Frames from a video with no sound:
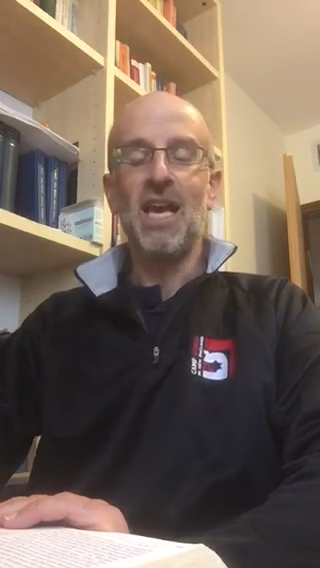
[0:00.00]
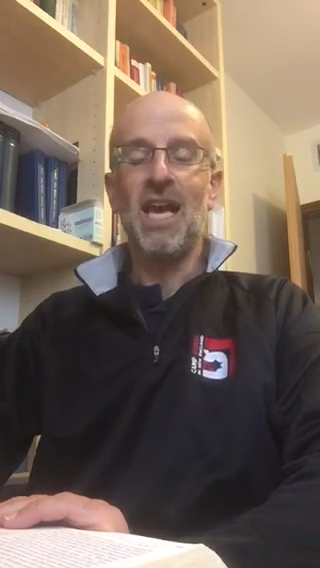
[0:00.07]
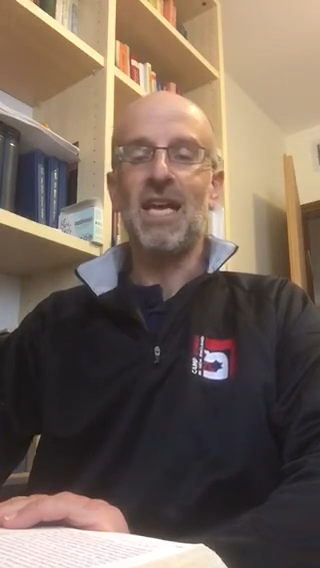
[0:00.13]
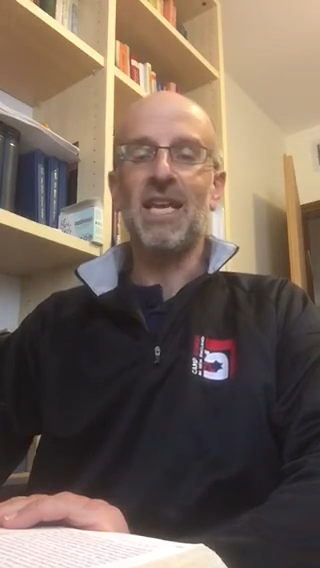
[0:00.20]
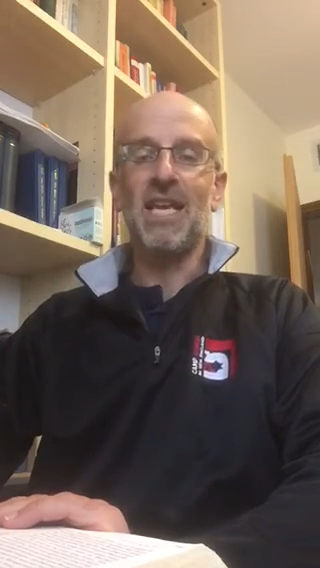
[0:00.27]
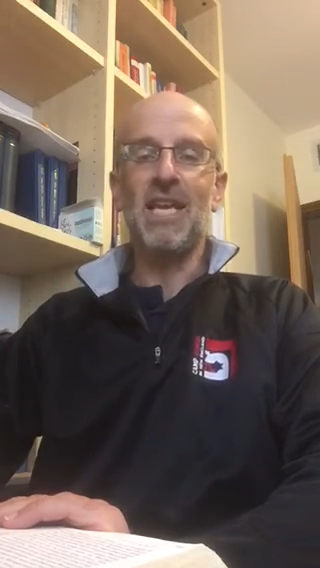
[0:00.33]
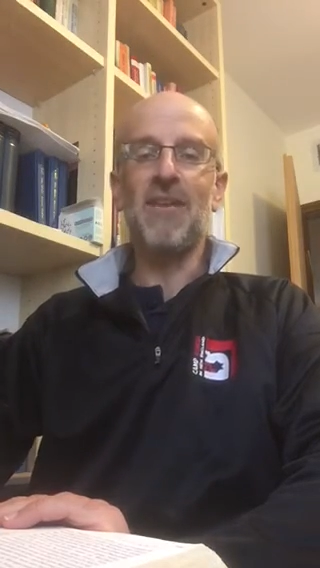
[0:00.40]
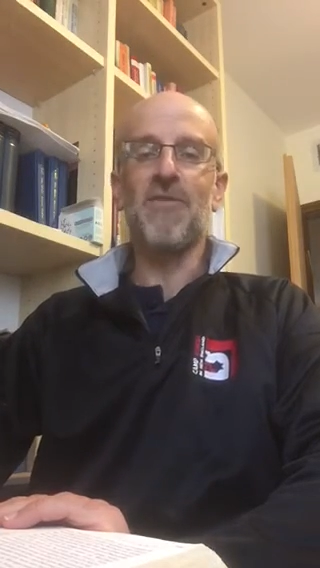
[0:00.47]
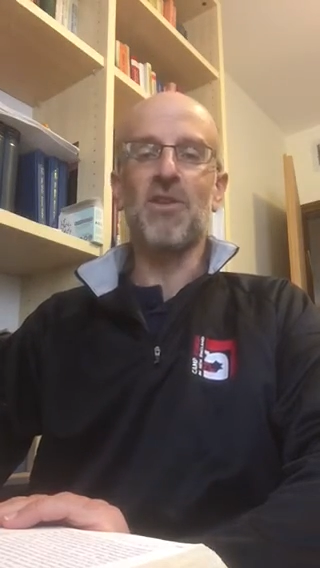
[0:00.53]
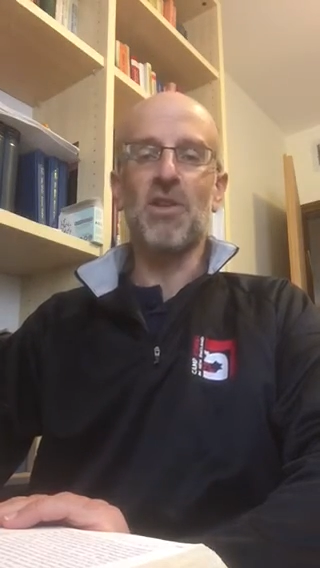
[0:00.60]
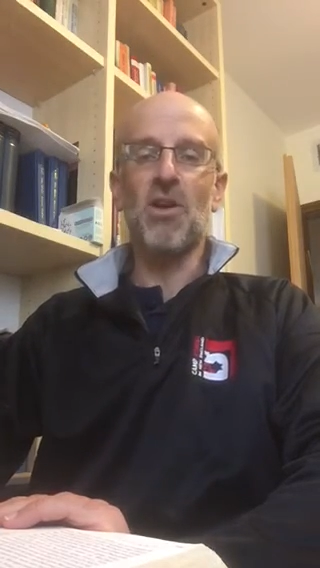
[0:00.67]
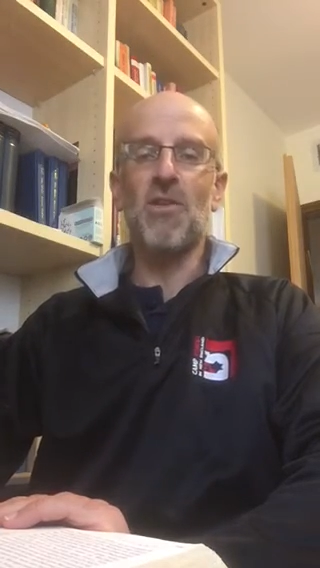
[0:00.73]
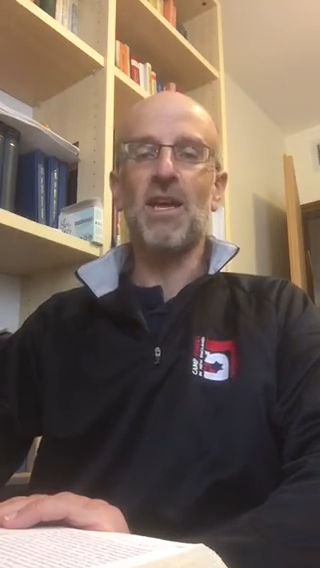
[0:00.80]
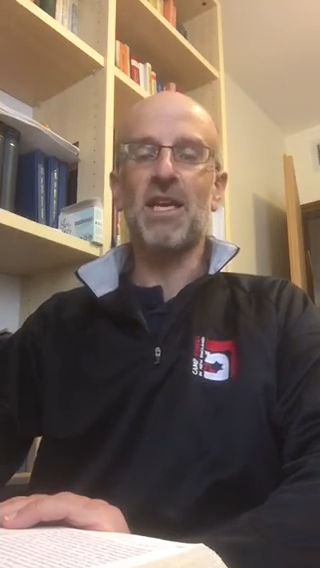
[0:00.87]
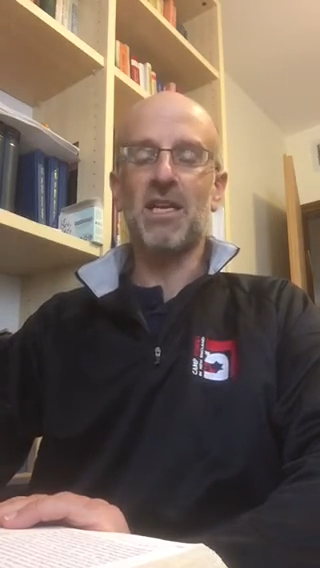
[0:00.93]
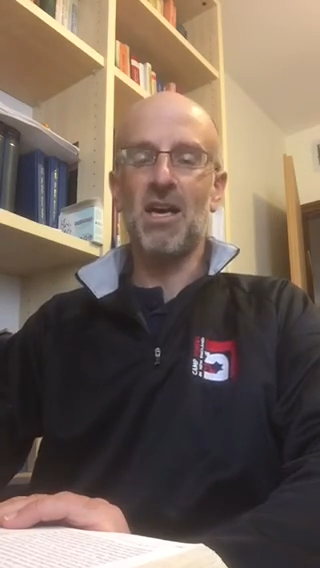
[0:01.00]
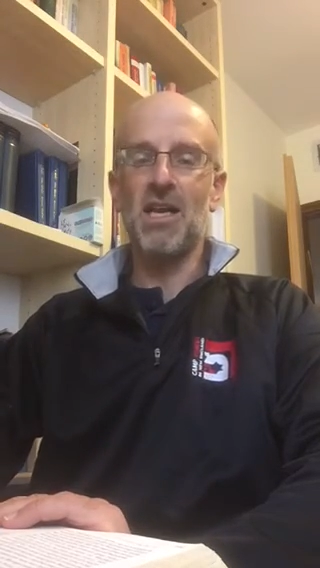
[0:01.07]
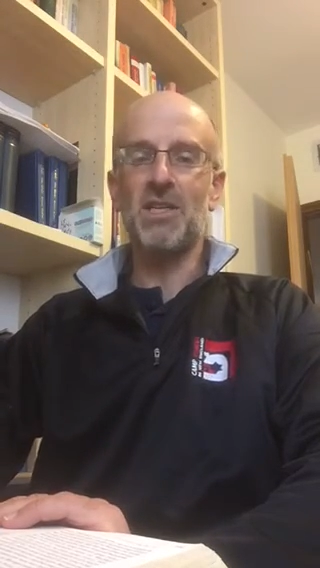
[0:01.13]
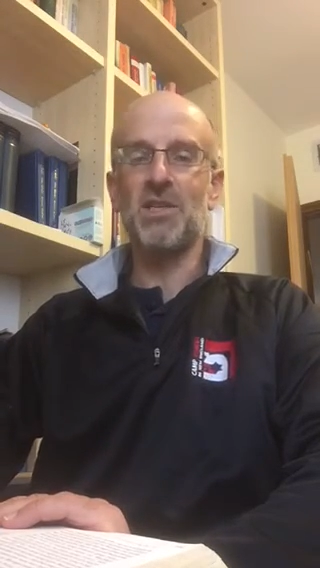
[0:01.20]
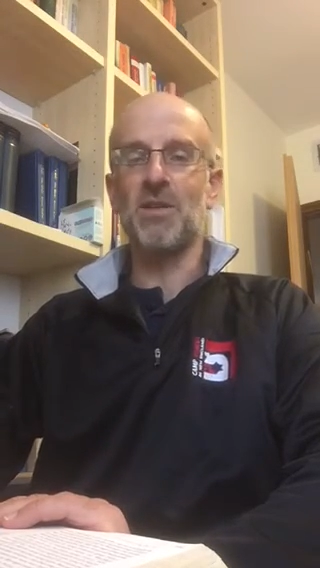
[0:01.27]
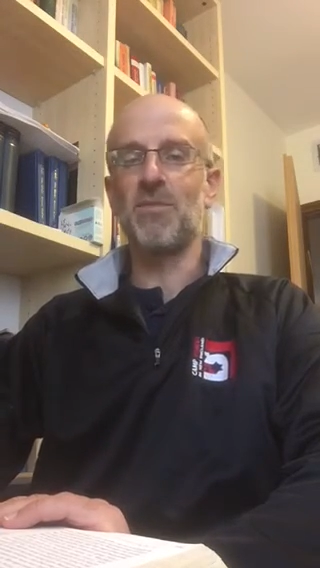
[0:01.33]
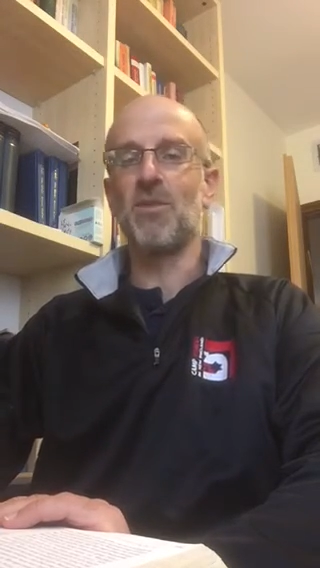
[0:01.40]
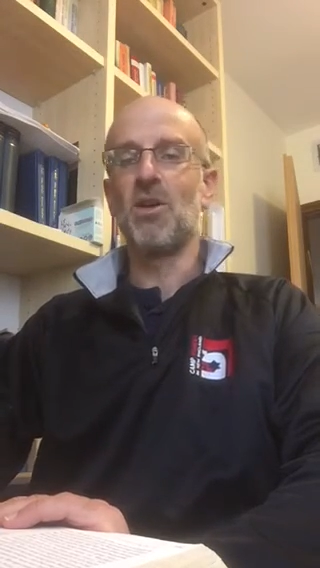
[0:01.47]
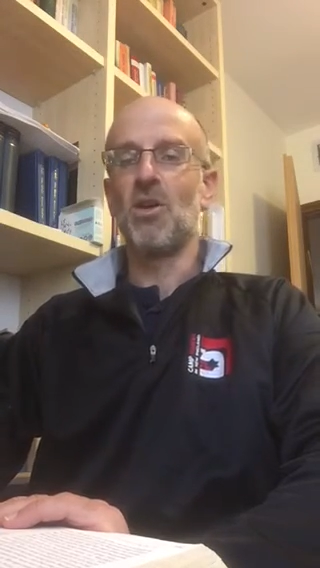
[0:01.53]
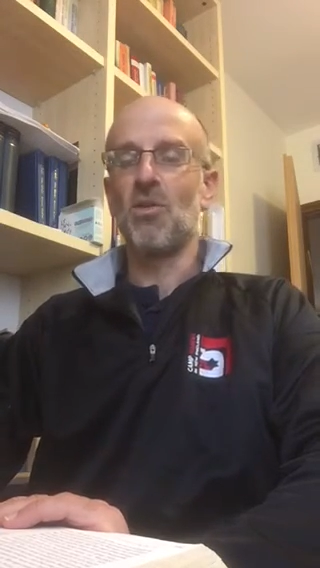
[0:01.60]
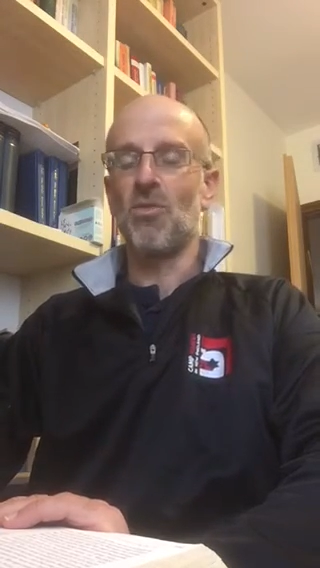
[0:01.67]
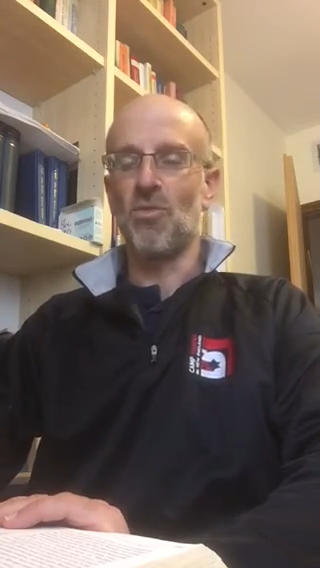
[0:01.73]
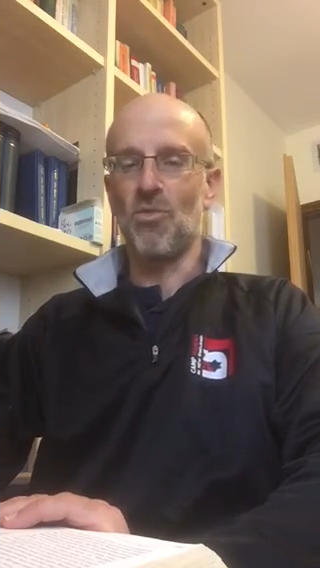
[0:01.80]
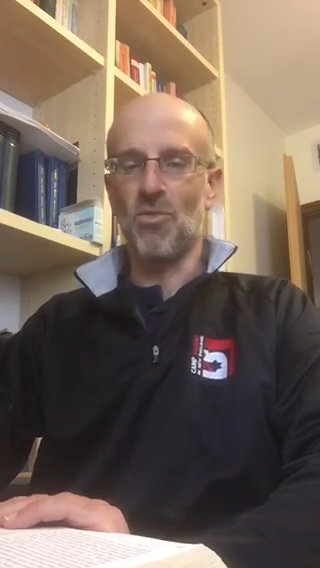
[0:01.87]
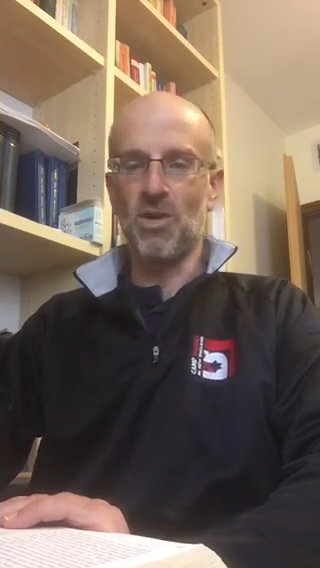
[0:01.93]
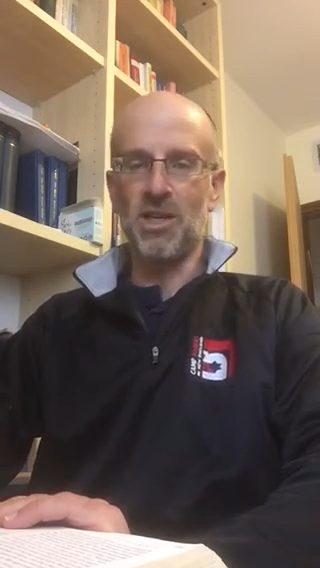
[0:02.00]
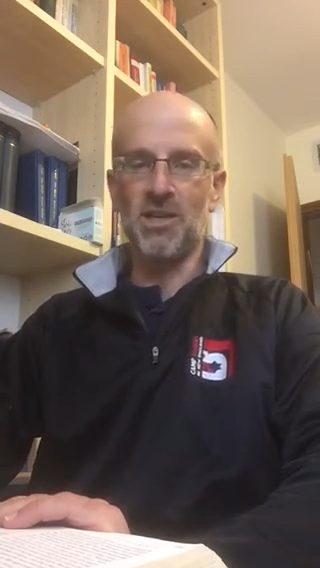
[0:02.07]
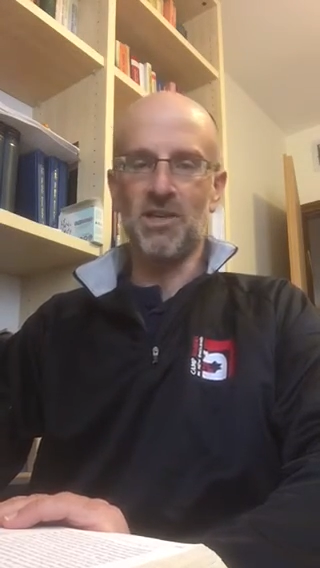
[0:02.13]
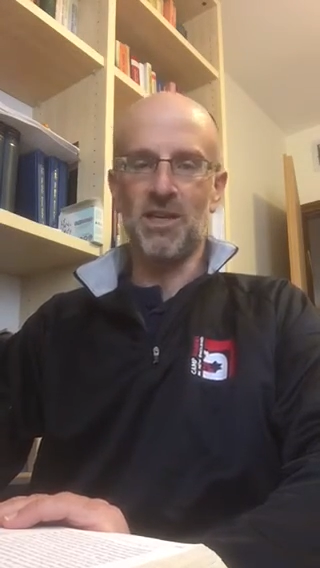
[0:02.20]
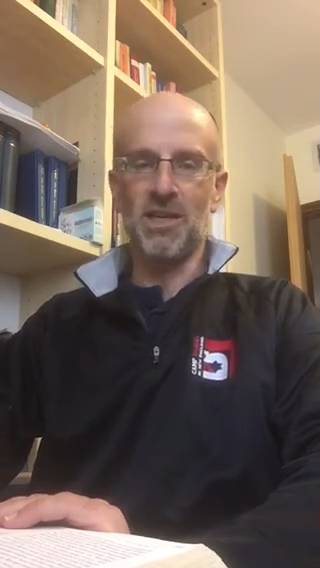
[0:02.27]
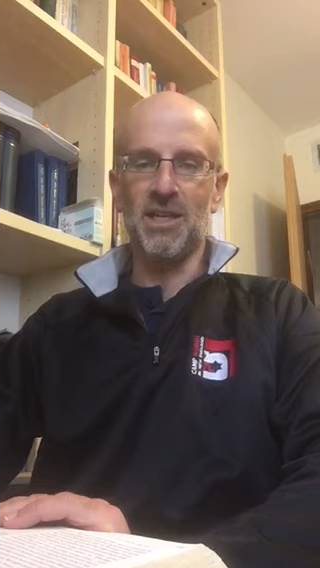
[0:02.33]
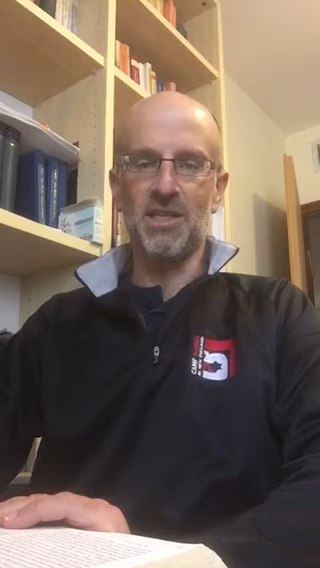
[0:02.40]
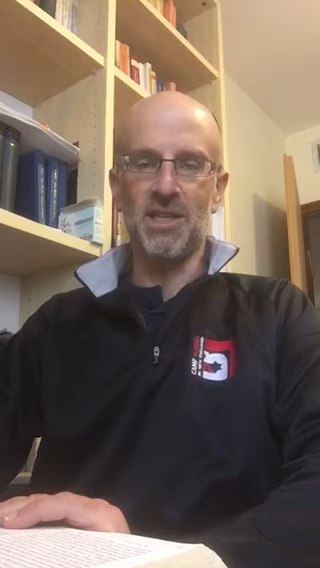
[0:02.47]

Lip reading: and even though that custom really